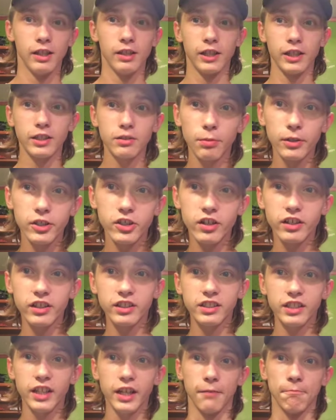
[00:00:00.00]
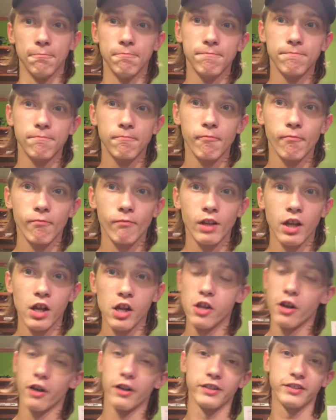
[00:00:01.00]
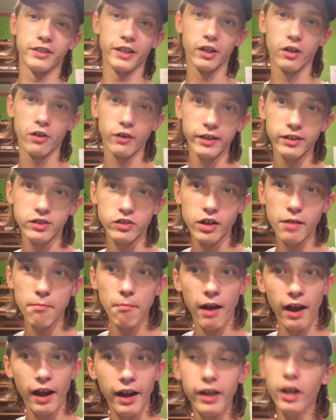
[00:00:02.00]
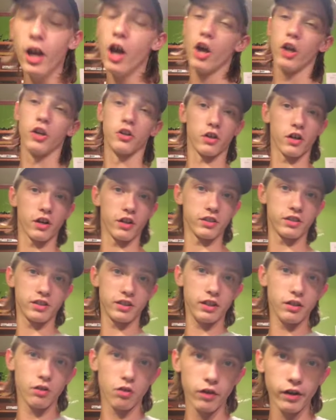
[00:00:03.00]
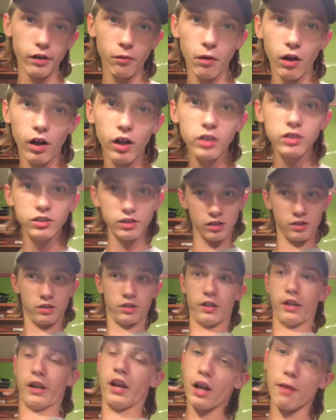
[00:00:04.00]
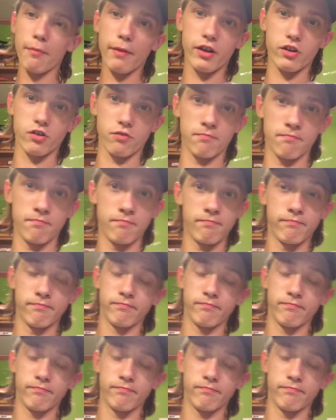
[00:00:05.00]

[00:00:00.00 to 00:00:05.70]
This is what you're going to see. You're going to see a green screen behind, you're going to see green walls, and a bedroom.